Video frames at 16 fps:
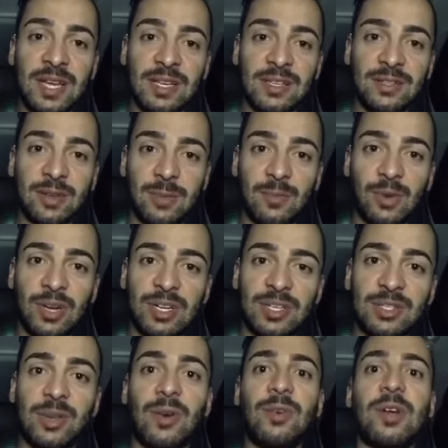So I'm going to
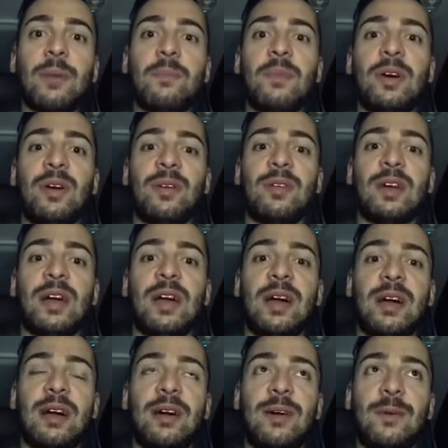talk about
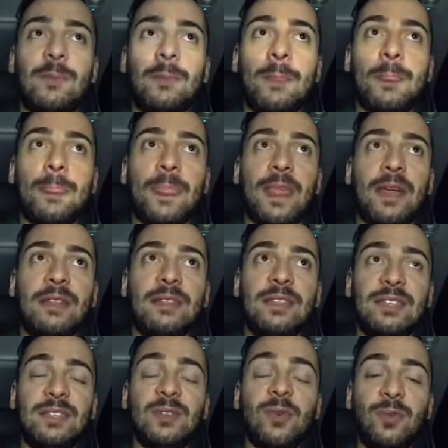how
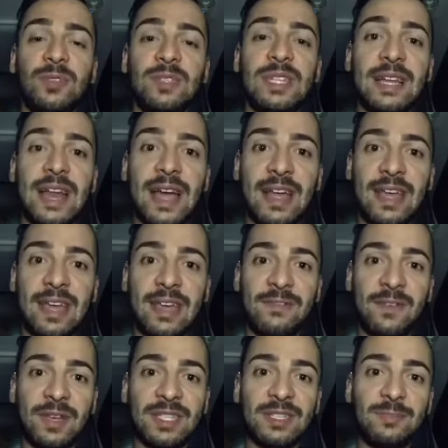the schools that I
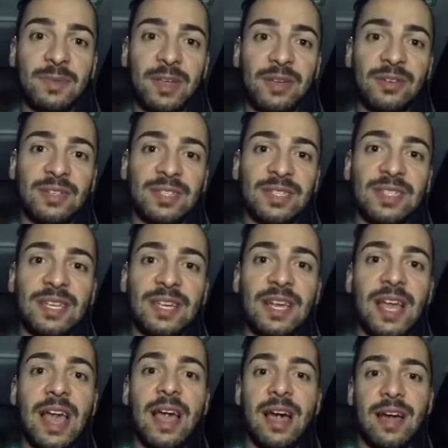have experienced
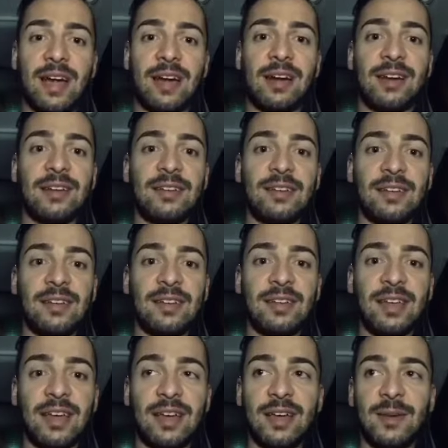are,
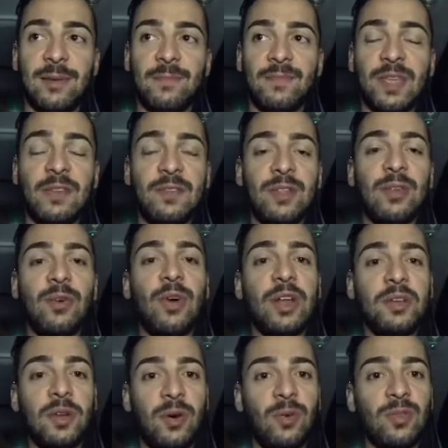even though I
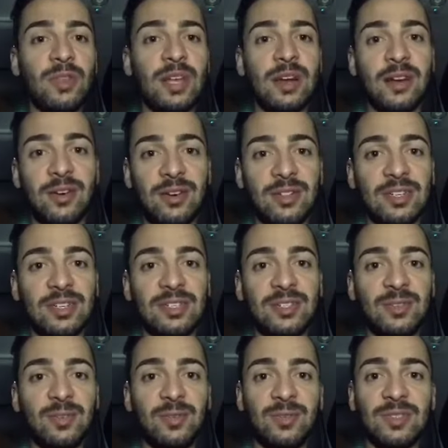know there are other
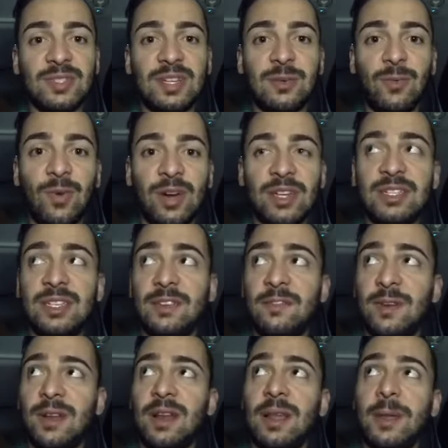schools that work
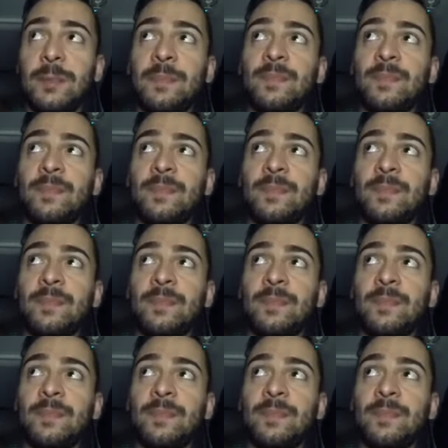differently.